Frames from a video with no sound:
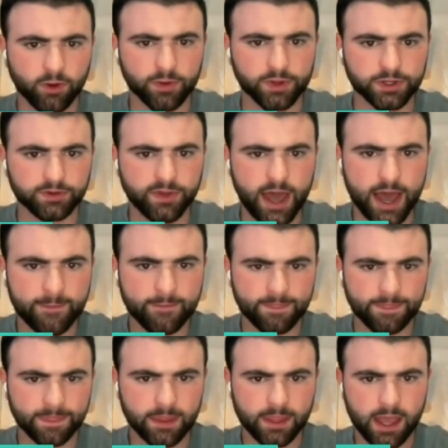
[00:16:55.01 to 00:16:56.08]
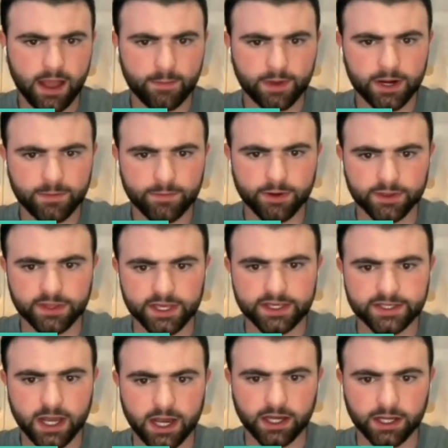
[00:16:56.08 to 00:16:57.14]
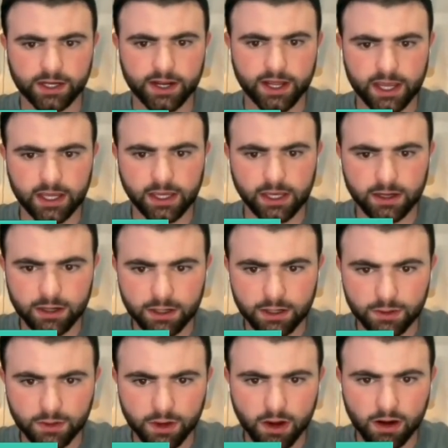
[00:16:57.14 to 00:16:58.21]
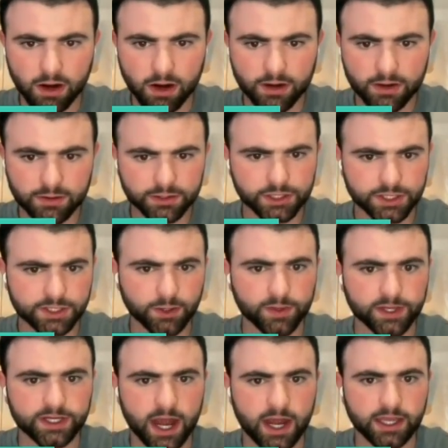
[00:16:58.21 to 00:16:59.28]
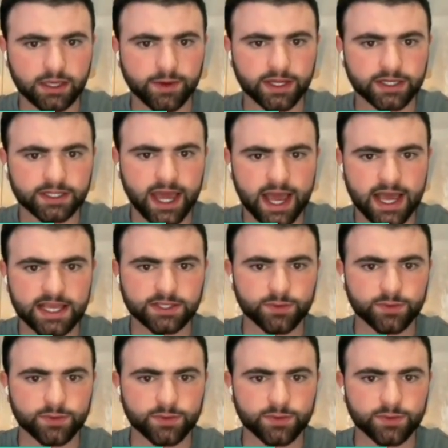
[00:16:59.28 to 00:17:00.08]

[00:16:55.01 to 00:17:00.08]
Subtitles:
Before we do that, I'm going to put these on a new card just so we document